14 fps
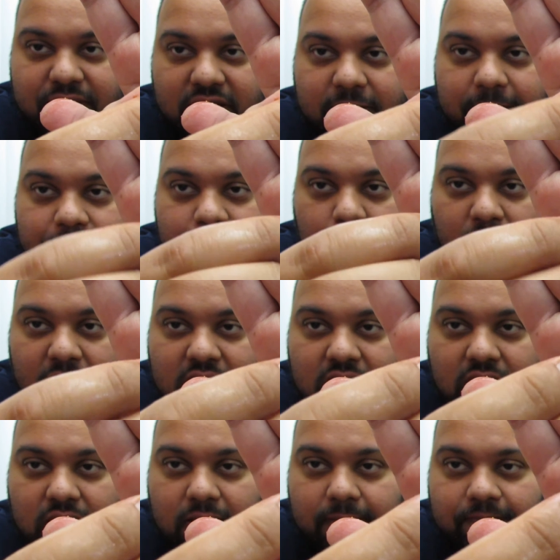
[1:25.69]
big,
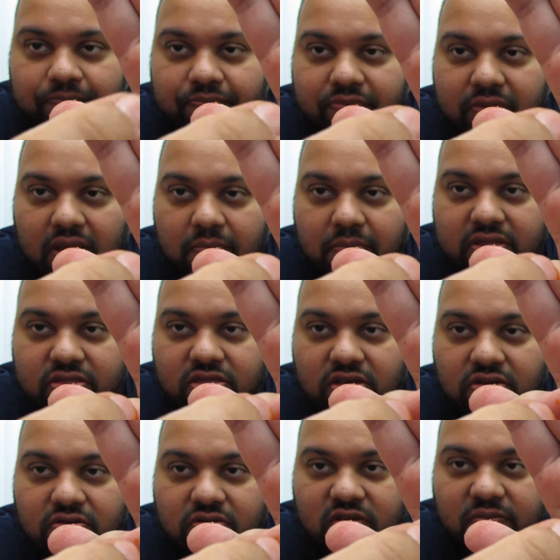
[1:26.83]
but
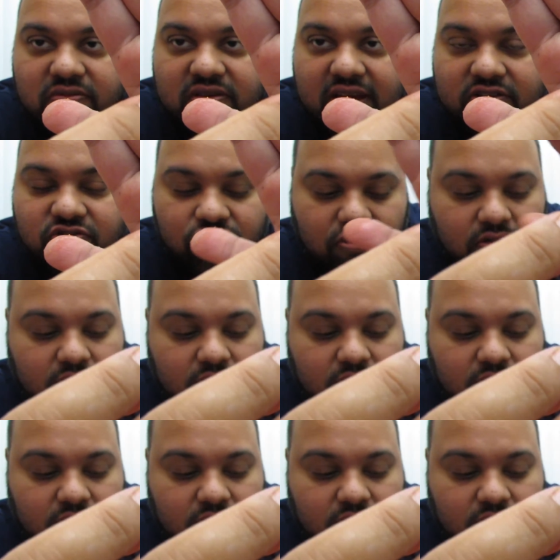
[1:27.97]
they're substantial.